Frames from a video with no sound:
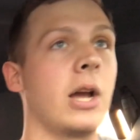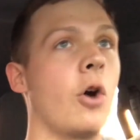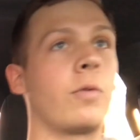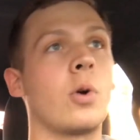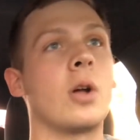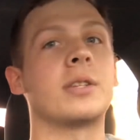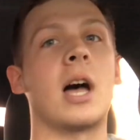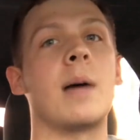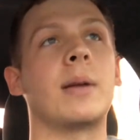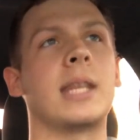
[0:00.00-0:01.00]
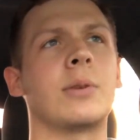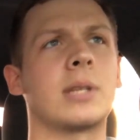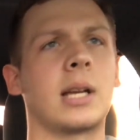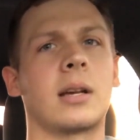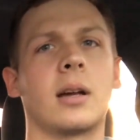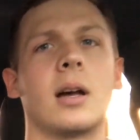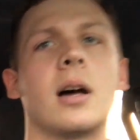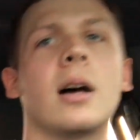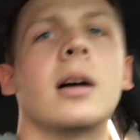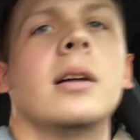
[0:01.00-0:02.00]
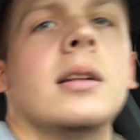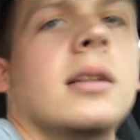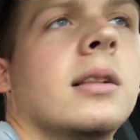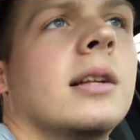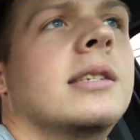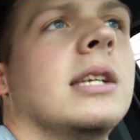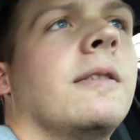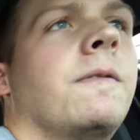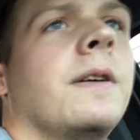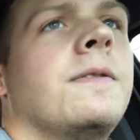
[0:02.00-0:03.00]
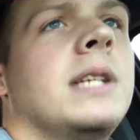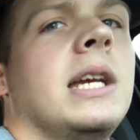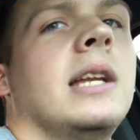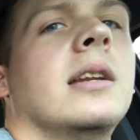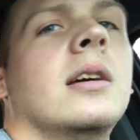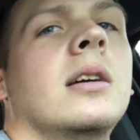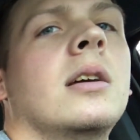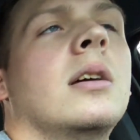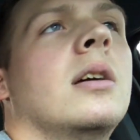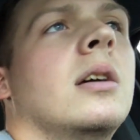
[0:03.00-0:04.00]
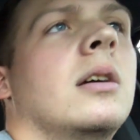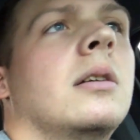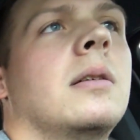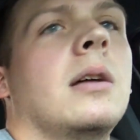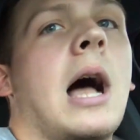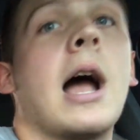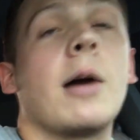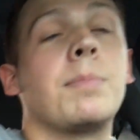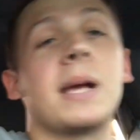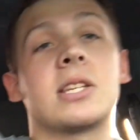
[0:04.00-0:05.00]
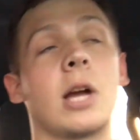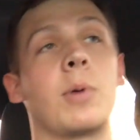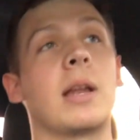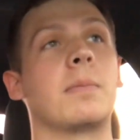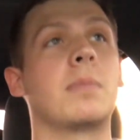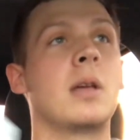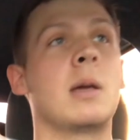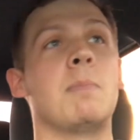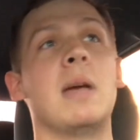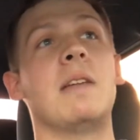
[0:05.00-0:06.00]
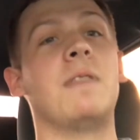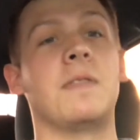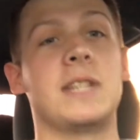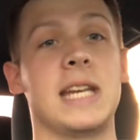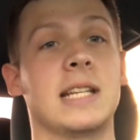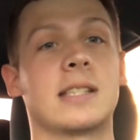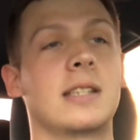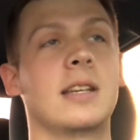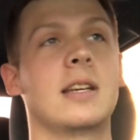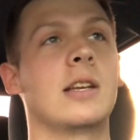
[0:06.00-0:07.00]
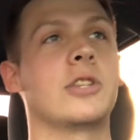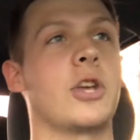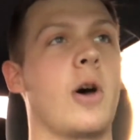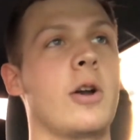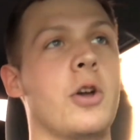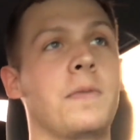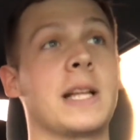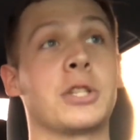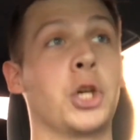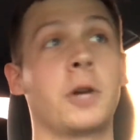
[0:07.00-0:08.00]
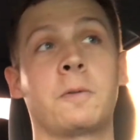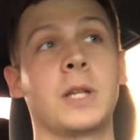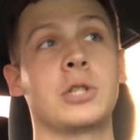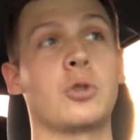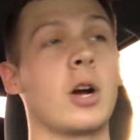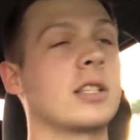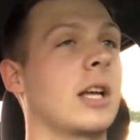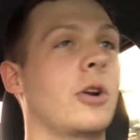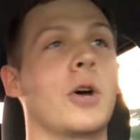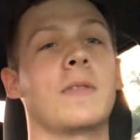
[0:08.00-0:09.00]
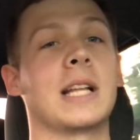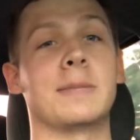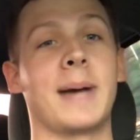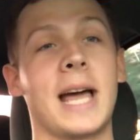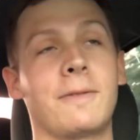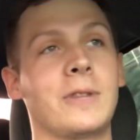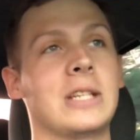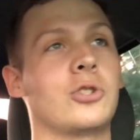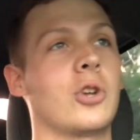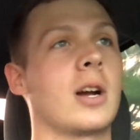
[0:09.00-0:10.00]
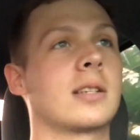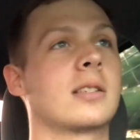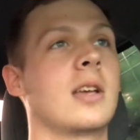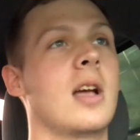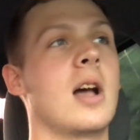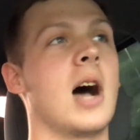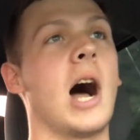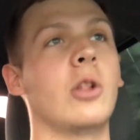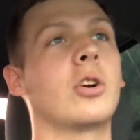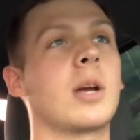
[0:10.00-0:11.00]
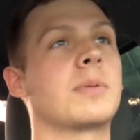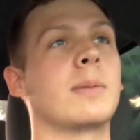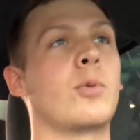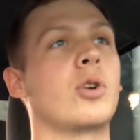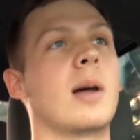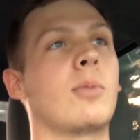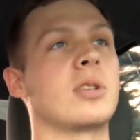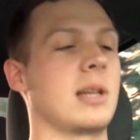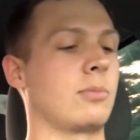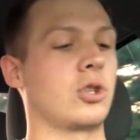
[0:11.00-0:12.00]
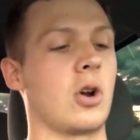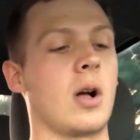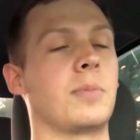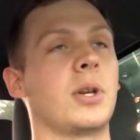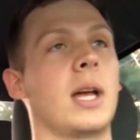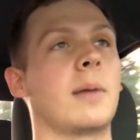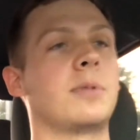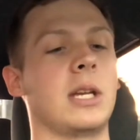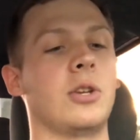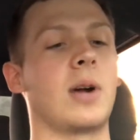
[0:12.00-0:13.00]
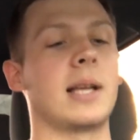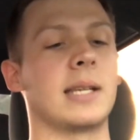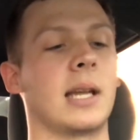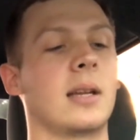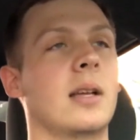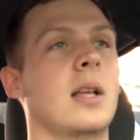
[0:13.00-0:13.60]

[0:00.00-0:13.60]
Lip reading: overall time, I think it was like, 15. I ran mid 15s. So I don't know if that's good for these trucks. I don't know if that's bad for these trucks. I'll look up some more numbers, and I'm sure I'll update you guys at